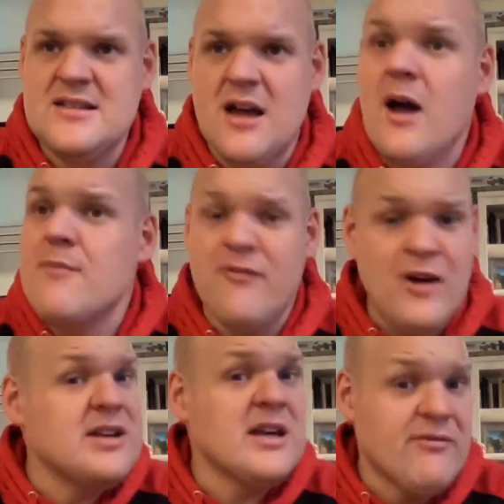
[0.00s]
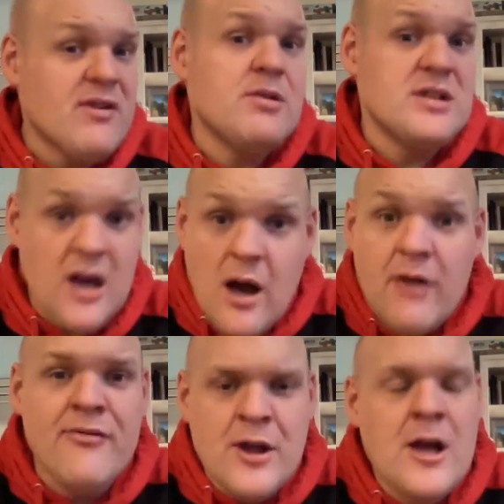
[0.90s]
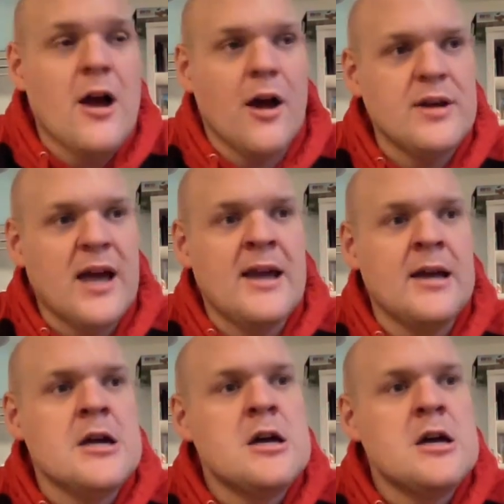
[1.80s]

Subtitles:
I'm finding it very tough, okay.